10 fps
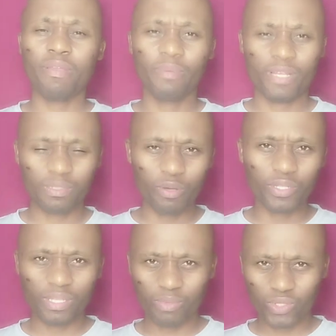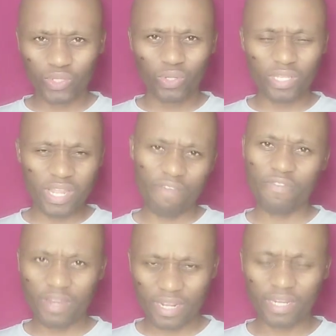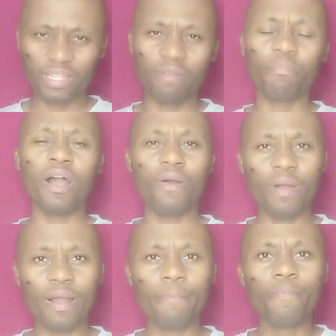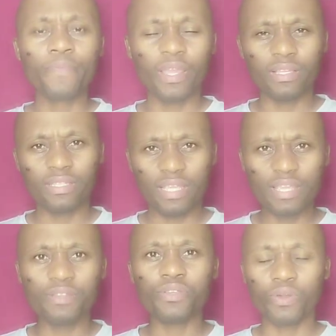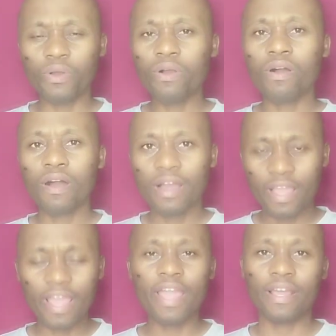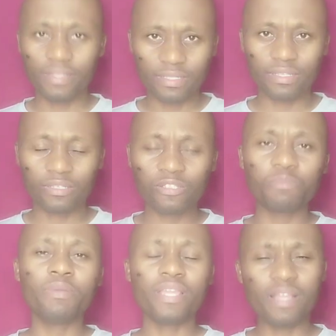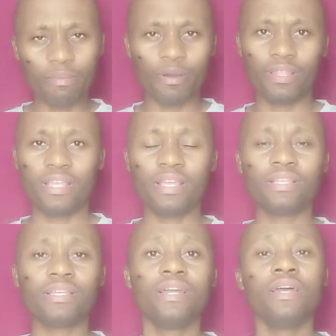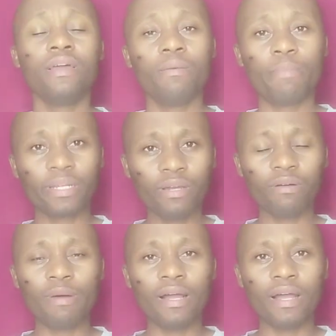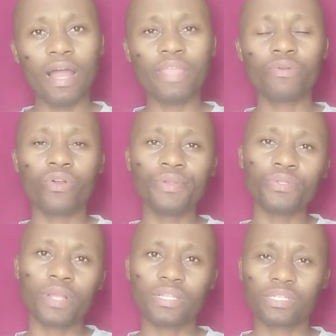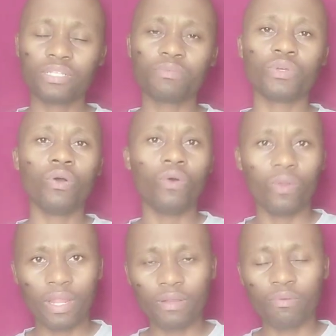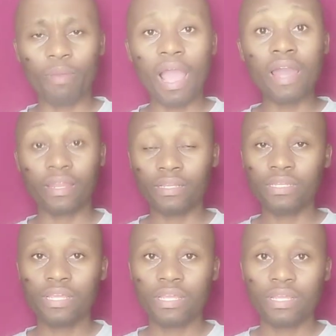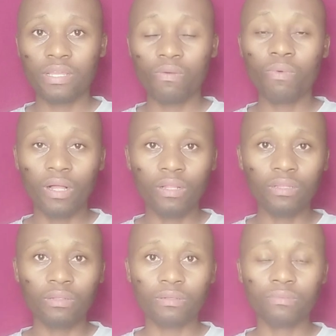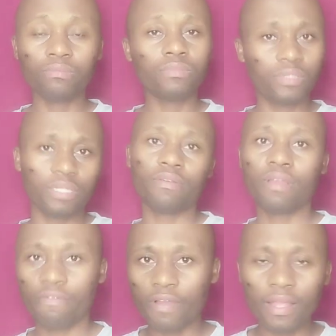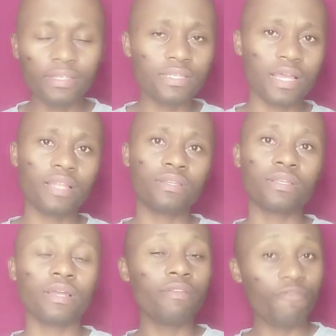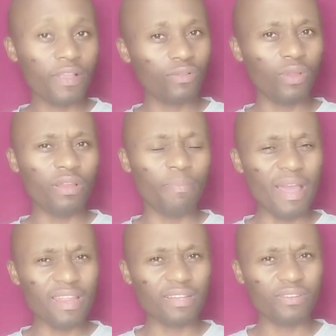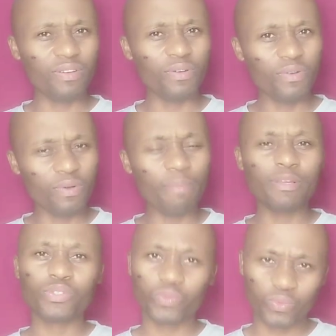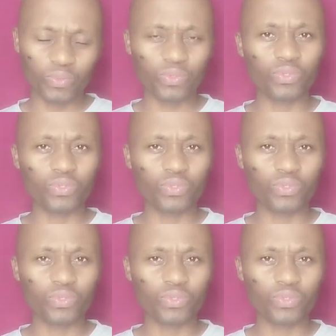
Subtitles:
people as possible. So definitely the power is in your hands. Speaking about that, Monqoba, are you going to Kaizer Chiefs or Orlando Pirates? Well, they have answered. In fact, Orlando Pirates, no, AmaZulu,